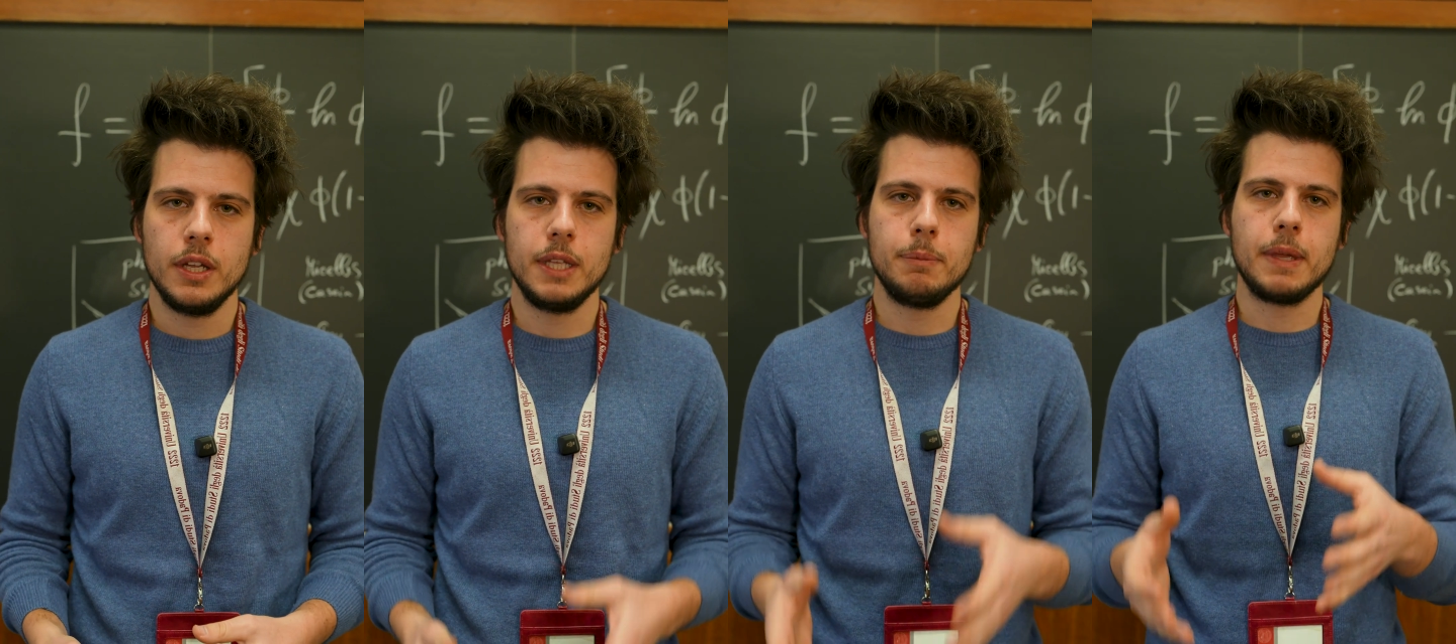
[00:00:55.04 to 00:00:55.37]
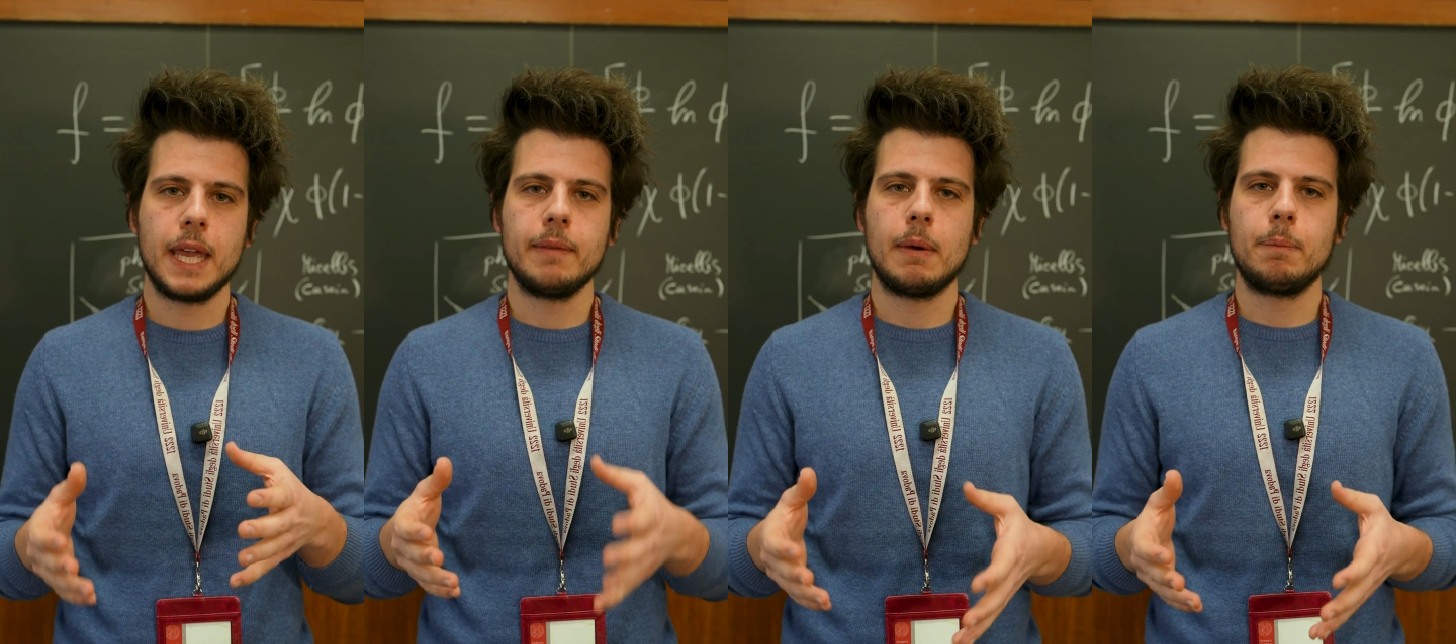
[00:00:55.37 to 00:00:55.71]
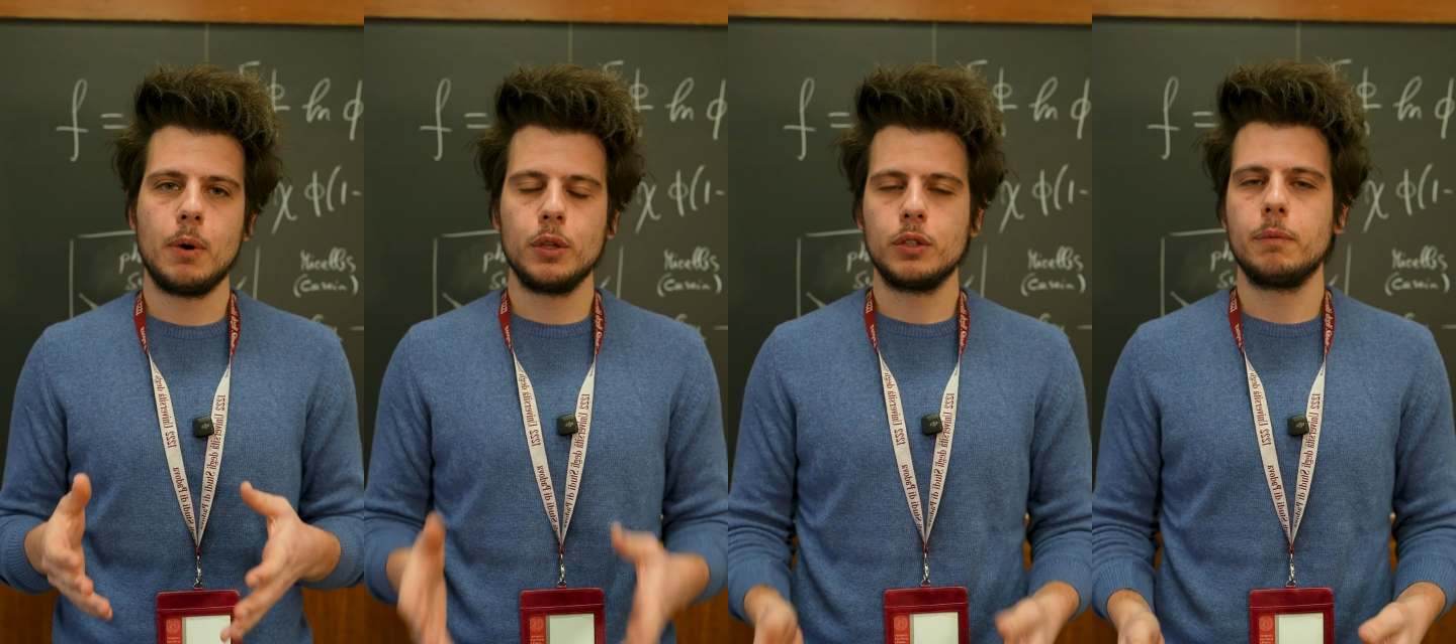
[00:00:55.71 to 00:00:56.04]
it became a
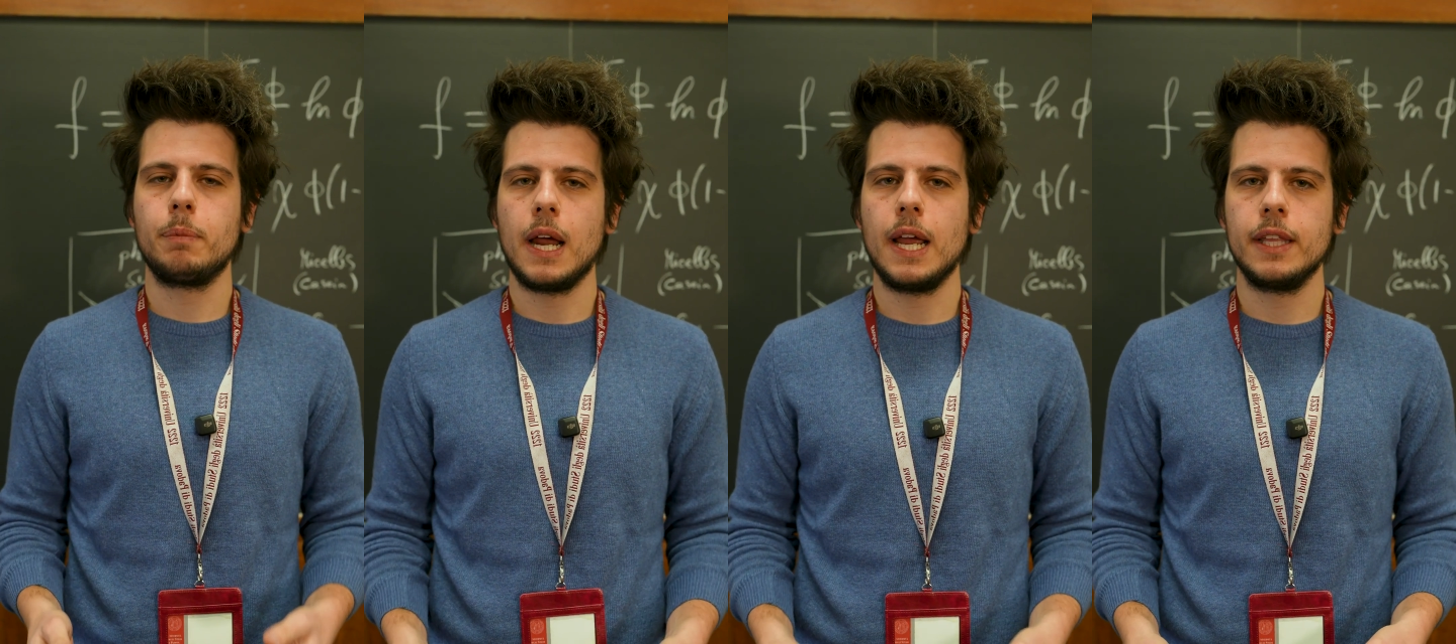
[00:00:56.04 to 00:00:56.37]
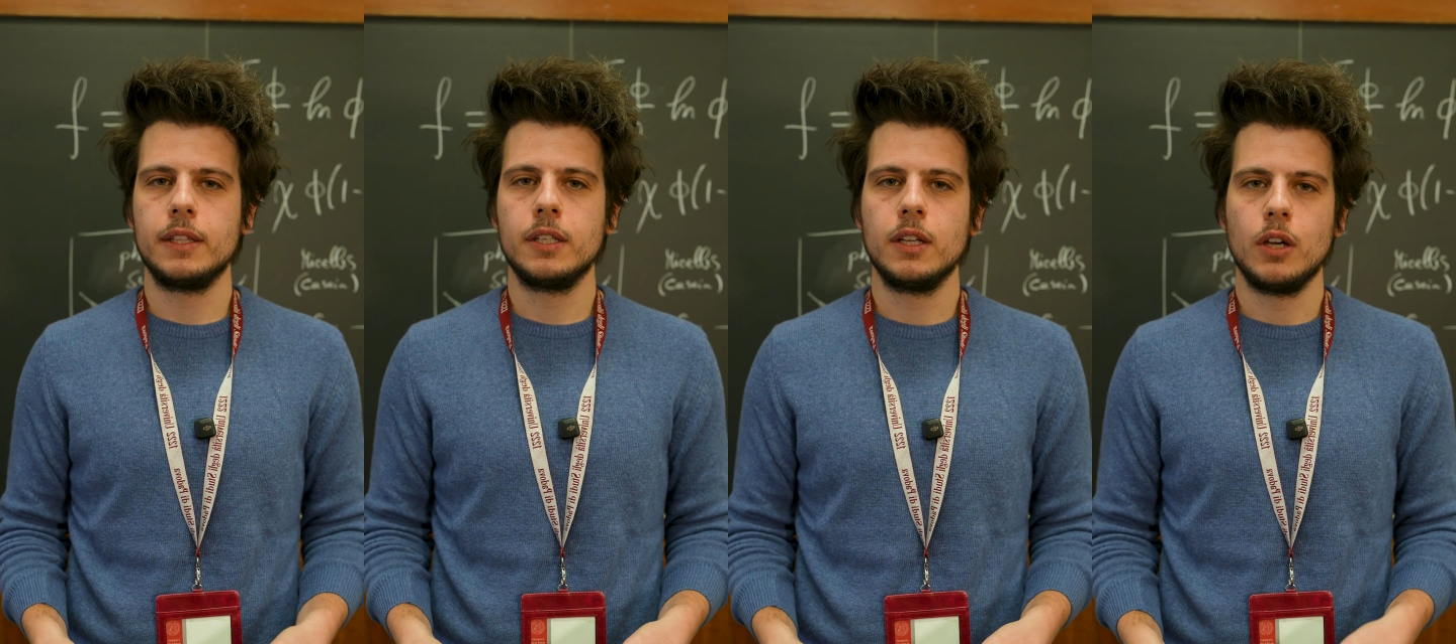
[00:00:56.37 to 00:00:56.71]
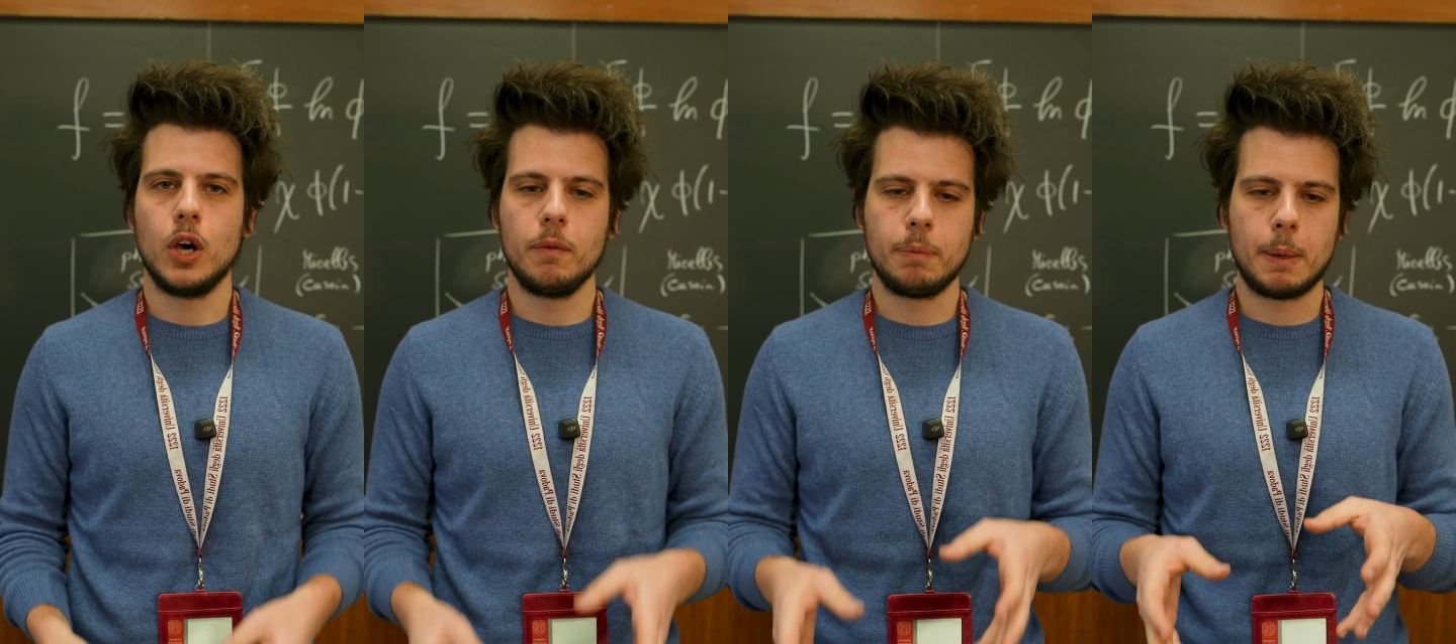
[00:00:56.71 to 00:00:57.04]
point of pride
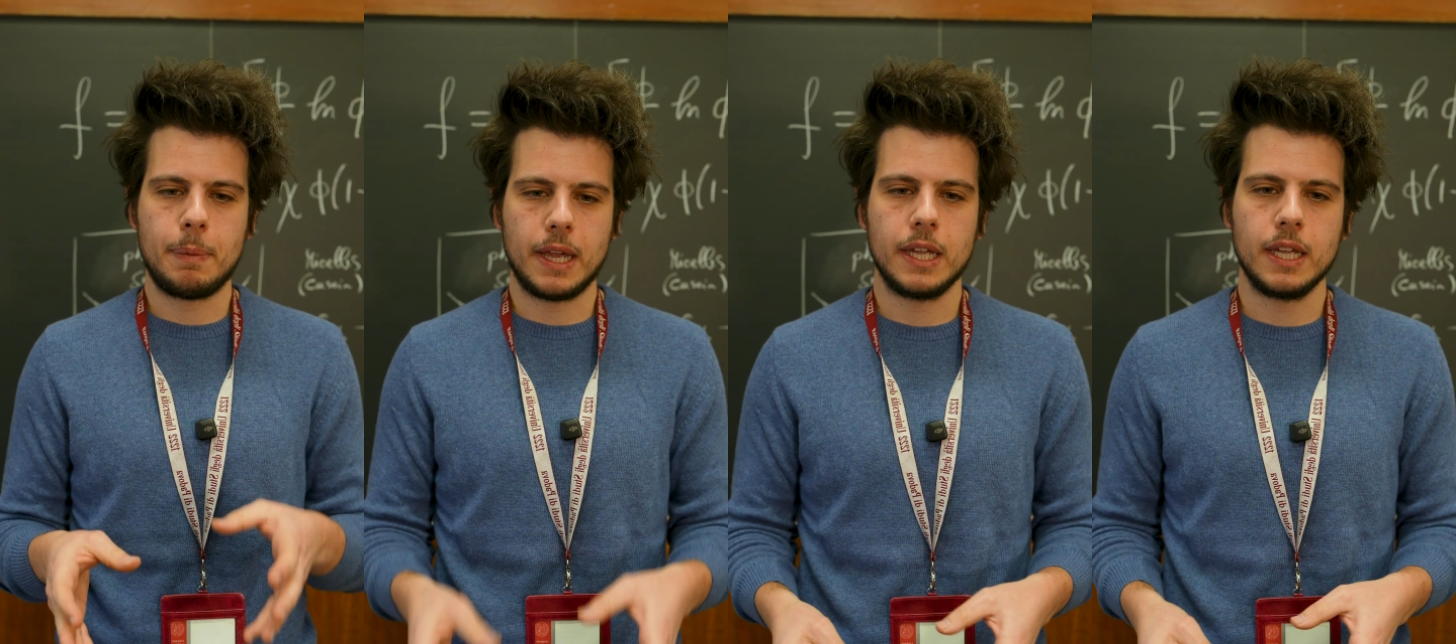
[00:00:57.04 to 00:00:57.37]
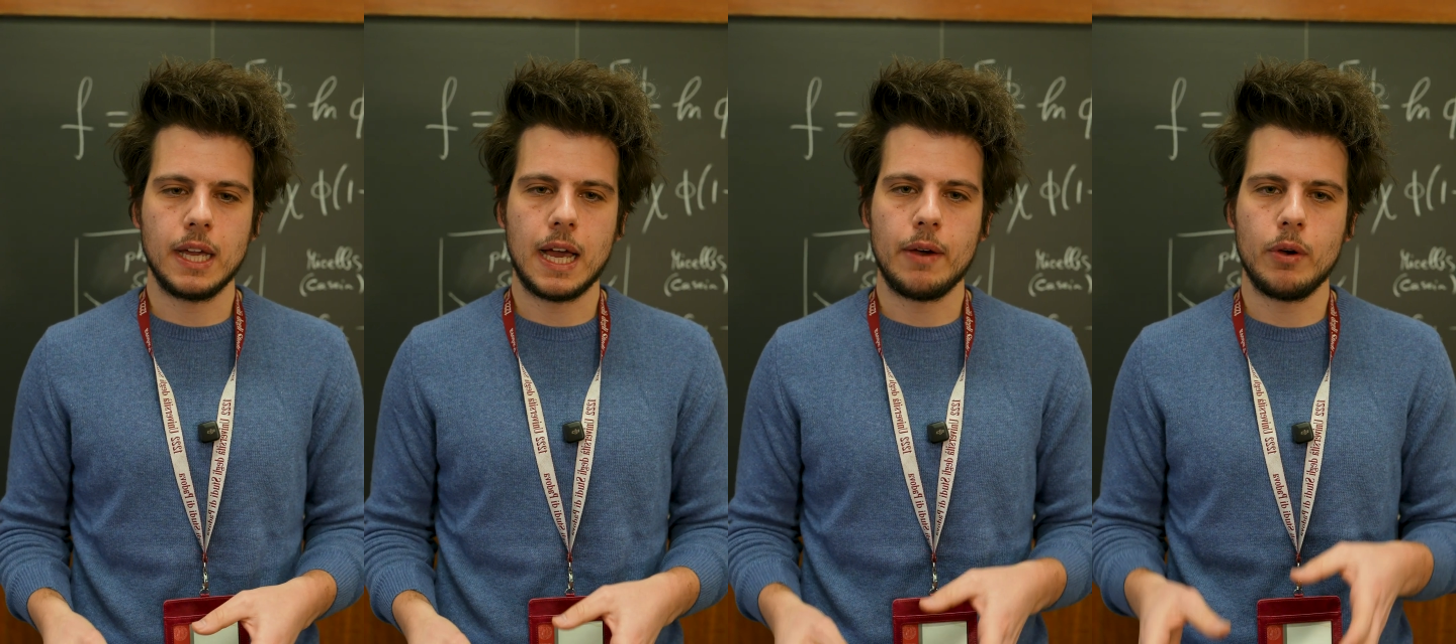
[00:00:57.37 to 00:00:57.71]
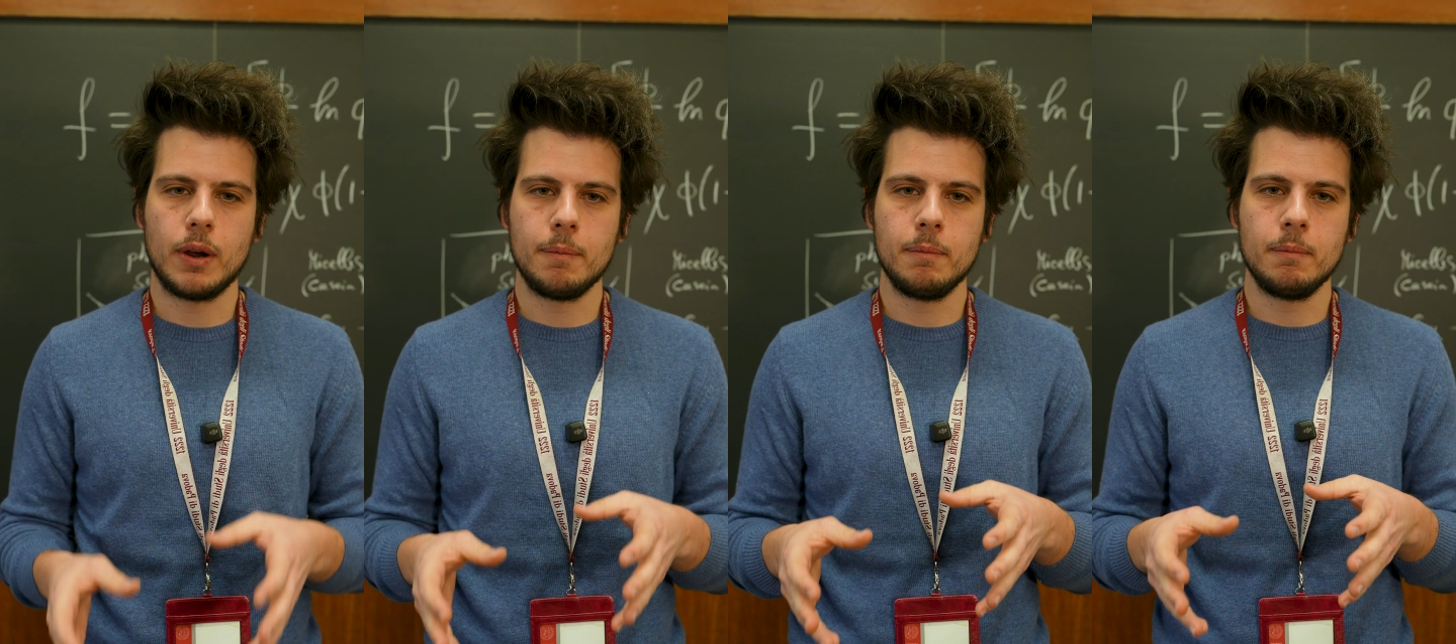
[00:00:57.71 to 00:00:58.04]
of preparing our